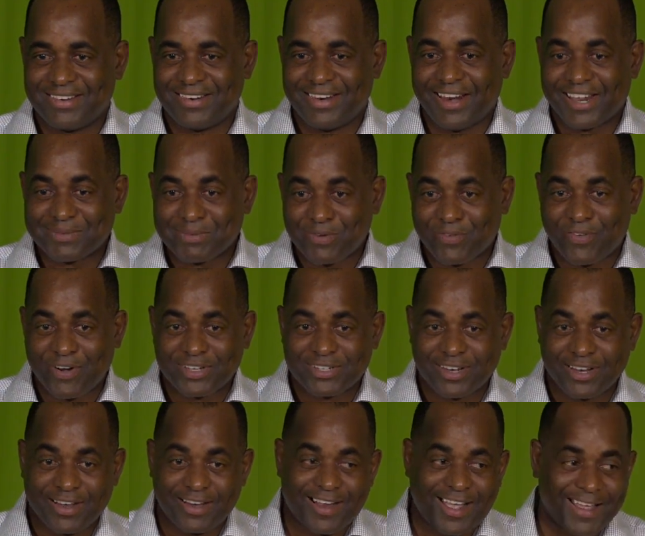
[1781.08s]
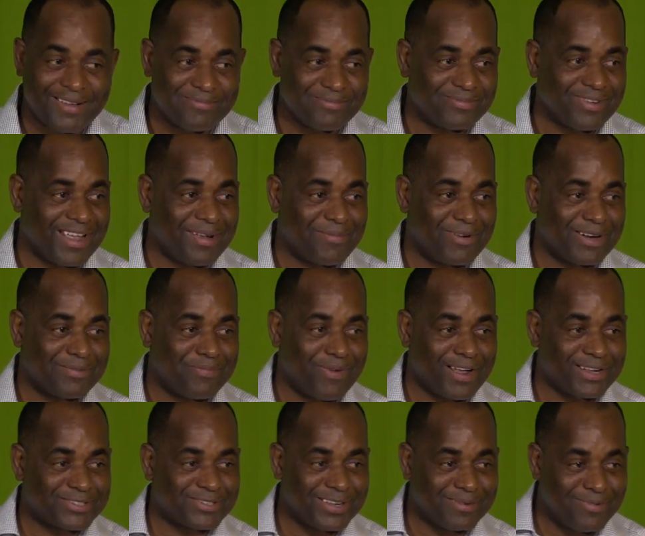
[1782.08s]
Let us be friends again. I'm not a
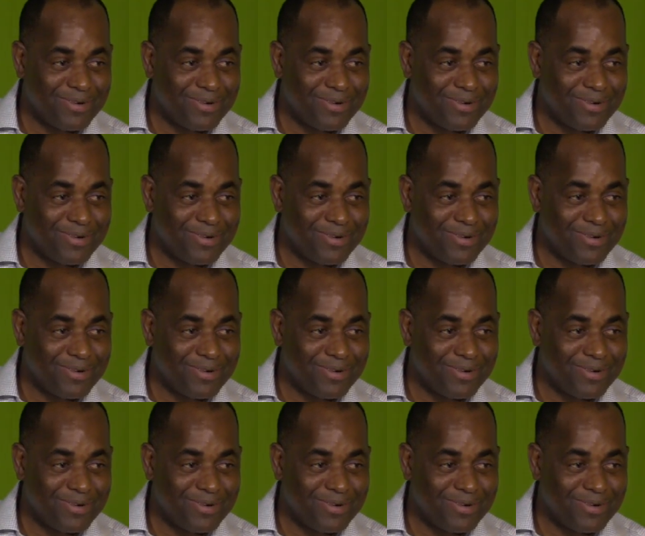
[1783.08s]
pastor.